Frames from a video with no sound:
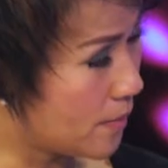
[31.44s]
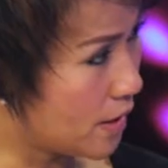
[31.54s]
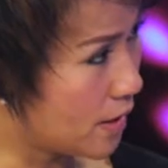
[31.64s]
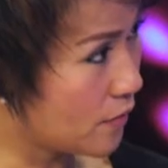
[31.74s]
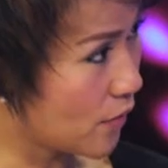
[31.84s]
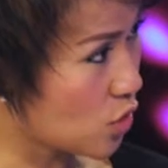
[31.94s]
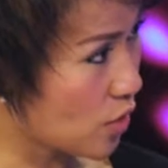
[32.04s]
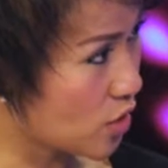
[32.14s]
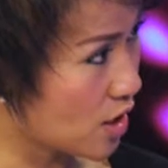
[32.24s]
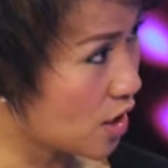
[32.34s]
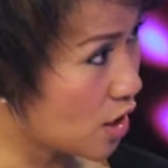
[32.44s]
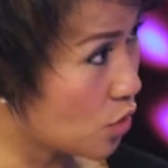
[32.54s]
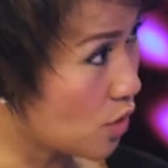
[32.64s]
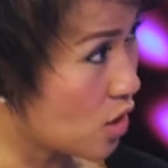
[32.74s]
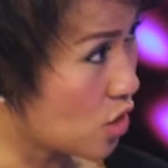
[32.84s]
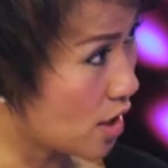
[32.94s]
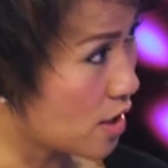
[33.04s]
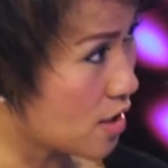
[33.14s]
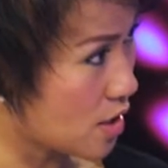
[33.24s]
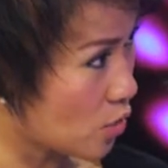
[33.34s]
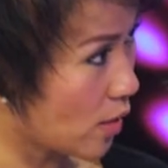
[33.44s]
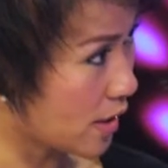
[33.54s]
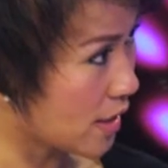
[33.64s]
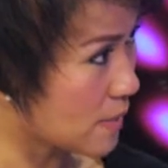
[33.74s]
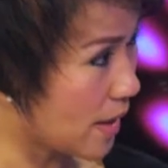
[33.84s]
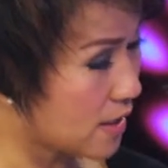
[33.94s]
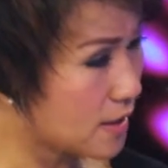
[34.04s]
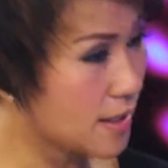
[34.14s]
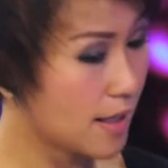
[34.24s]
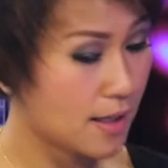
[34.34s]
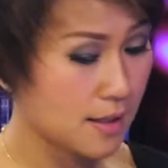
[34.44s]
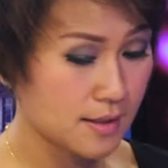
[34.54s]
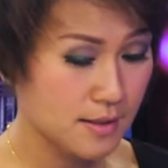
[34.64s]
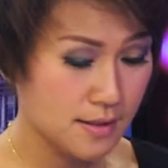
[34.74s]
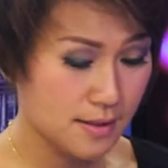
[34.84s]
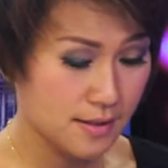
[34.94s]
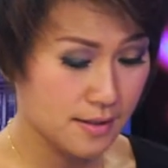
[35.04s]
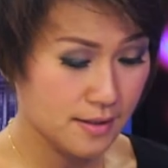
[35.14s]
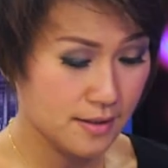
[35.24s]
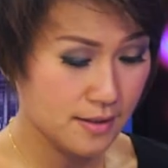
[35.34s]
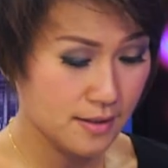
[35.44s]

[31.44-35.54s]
infrastructure in Indonesia is widely expanded and